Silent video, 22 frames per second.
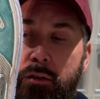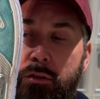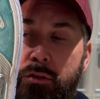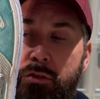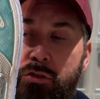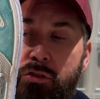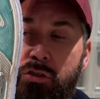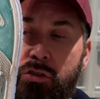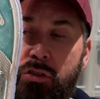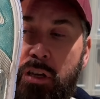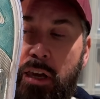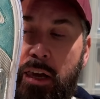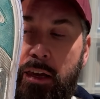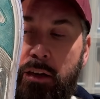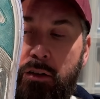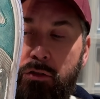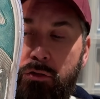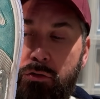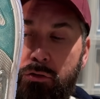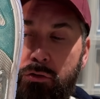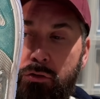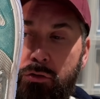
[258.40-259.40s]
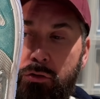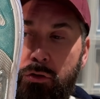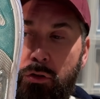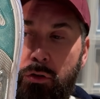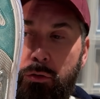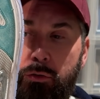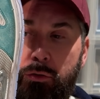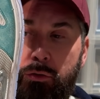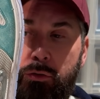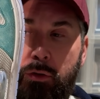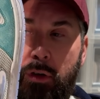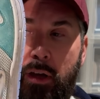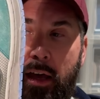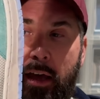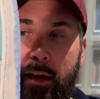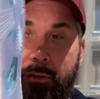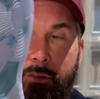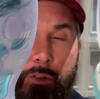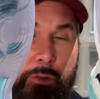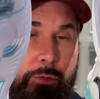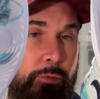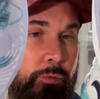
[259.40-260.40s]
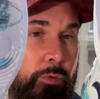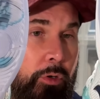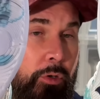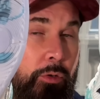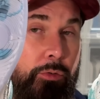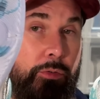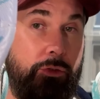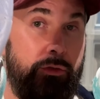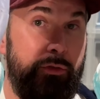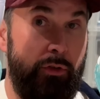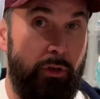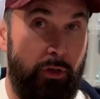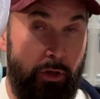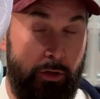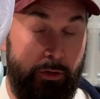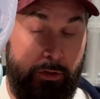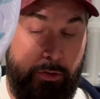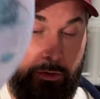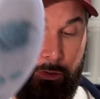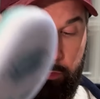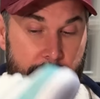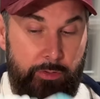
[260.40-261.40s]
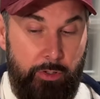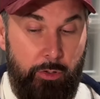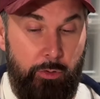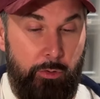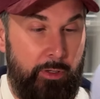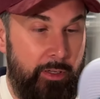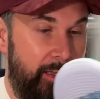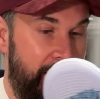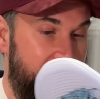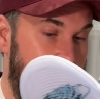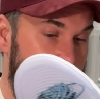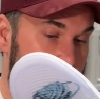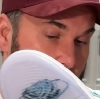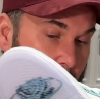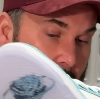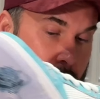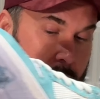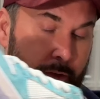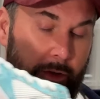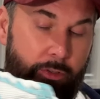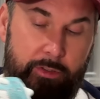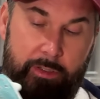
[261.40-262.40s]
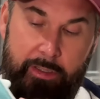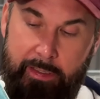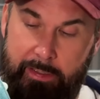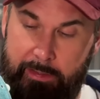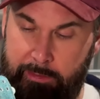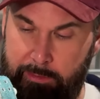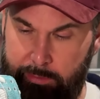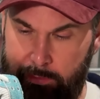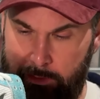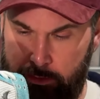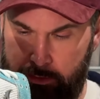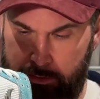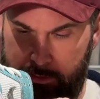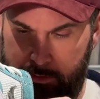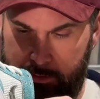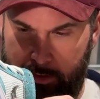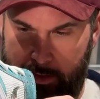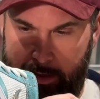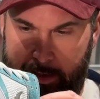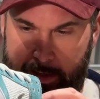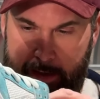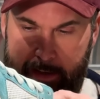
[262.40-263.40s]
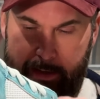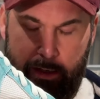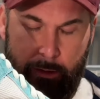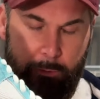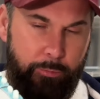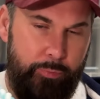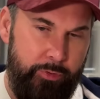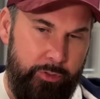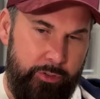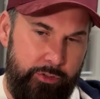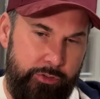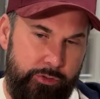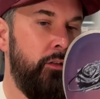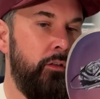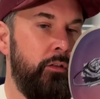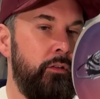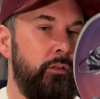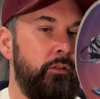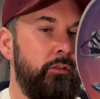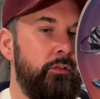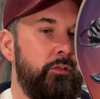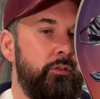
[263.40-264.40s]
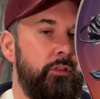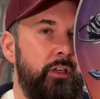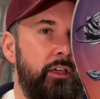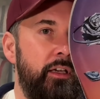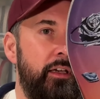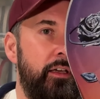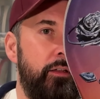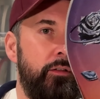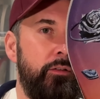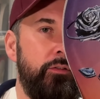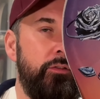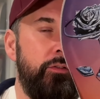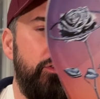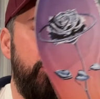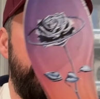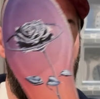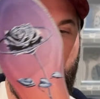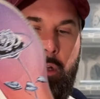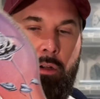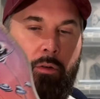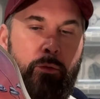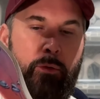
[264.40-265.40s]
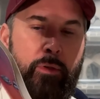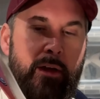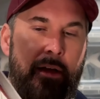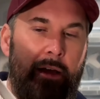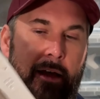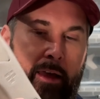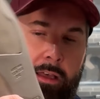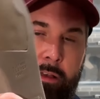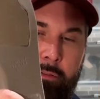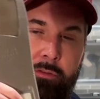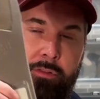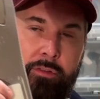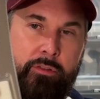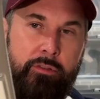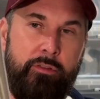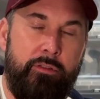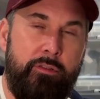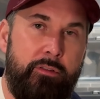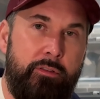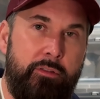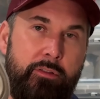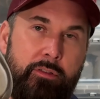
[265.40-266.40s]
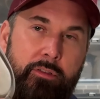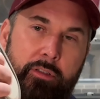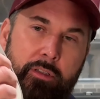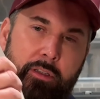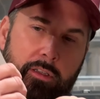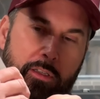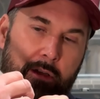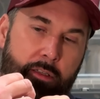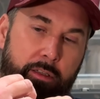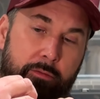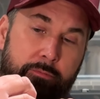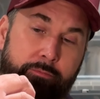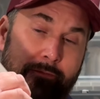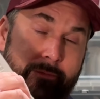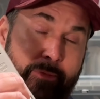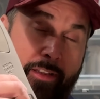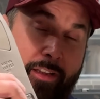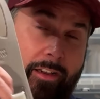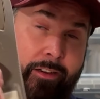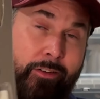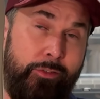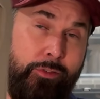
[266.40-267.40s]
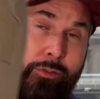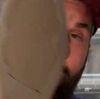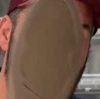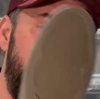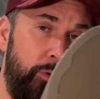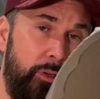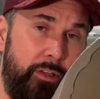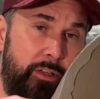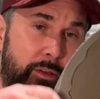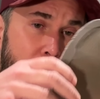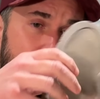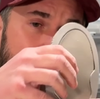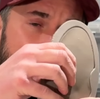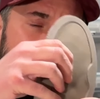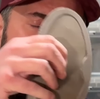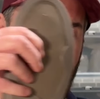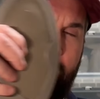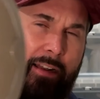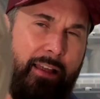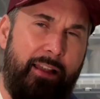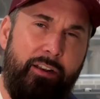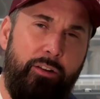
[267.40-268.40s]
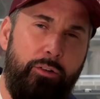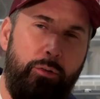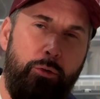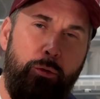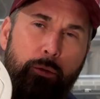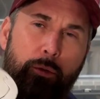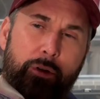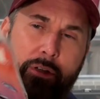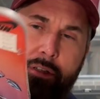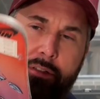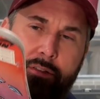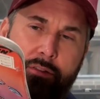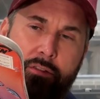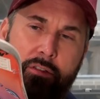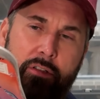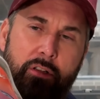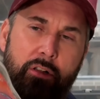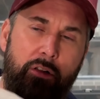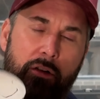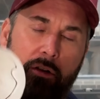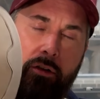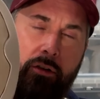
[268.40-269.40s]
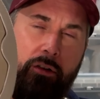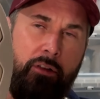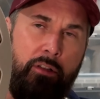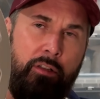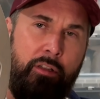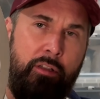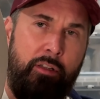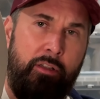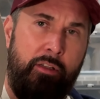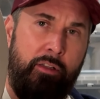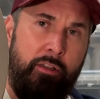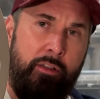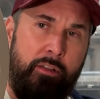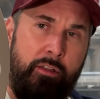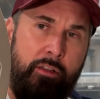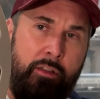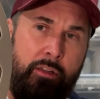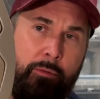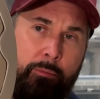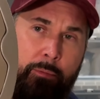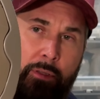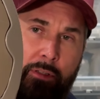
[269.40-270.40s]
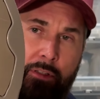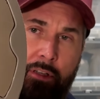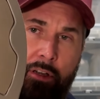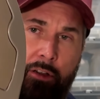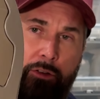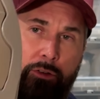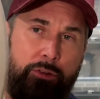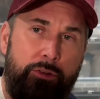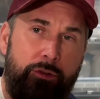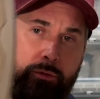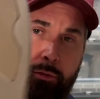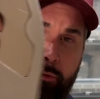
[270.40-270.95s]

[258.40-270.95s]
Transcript: Shane chose to have the rose on the sole and also on the inside, I'm pretty sure. So yeah, so here we have the air sole and the pad, I don't know what it's called, but here's